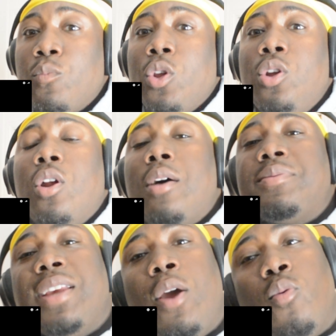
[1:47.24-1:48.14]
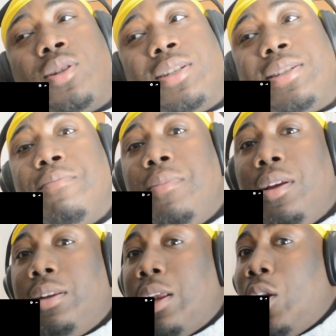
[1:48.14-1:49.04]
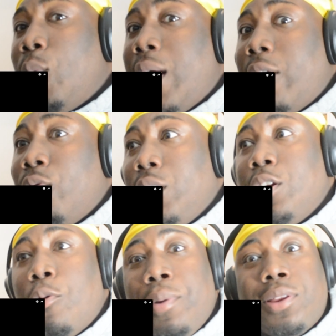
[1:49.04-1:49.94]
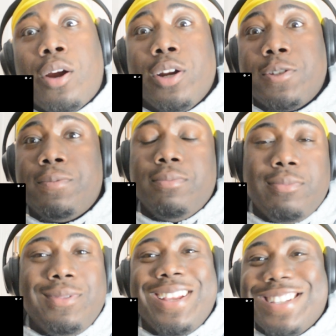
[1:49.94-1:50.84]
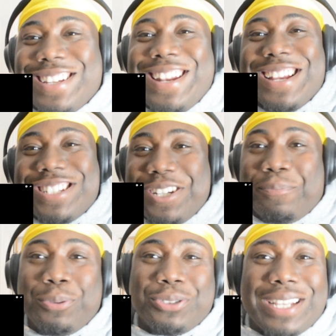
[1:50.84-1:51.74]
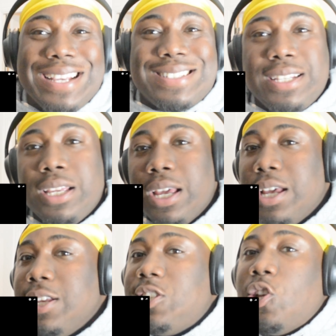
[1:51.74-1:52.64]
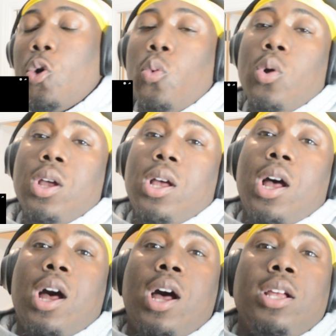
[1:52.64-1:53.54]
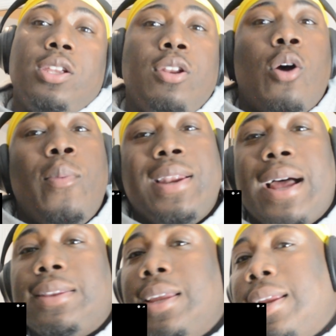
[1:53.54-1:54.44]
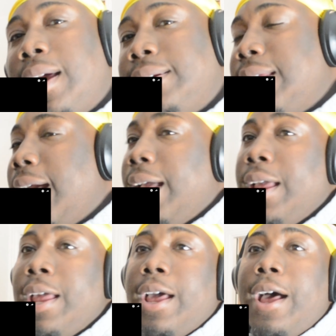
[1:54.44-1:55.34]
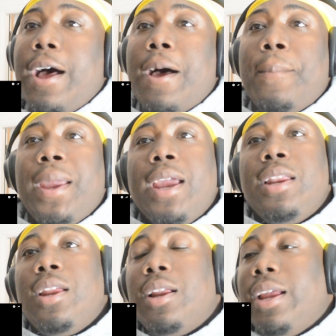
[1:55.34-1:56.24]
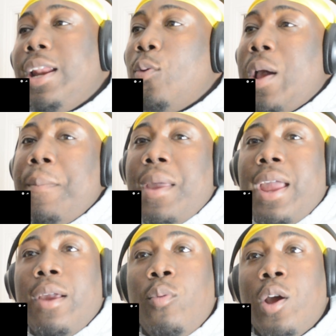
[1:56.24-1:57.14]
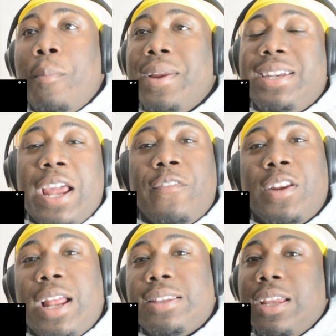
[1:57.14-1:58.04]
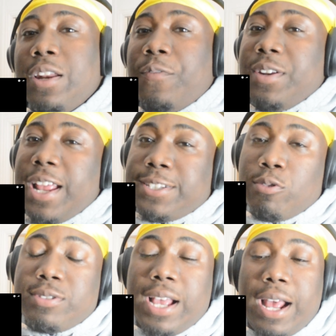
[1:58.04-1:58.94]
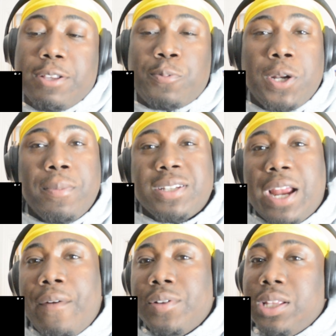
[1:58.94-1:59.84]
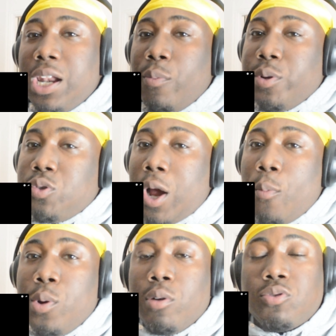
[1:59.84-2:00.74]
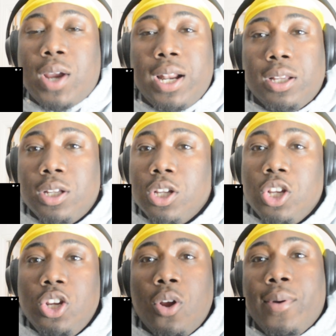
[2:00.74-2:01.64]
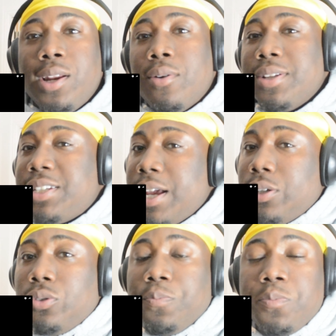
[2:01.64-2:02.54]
You know what I'm saying? Which is to, the only way I really know Big Thirty is his connection to Pooh Shiesty. So, uh, you know, we locked in like that. Uh, but any, anyway, man, we're gonna be definitely locked in the of times. Pretty much everything that we drop, we're gonna try to, you know, get on the channel.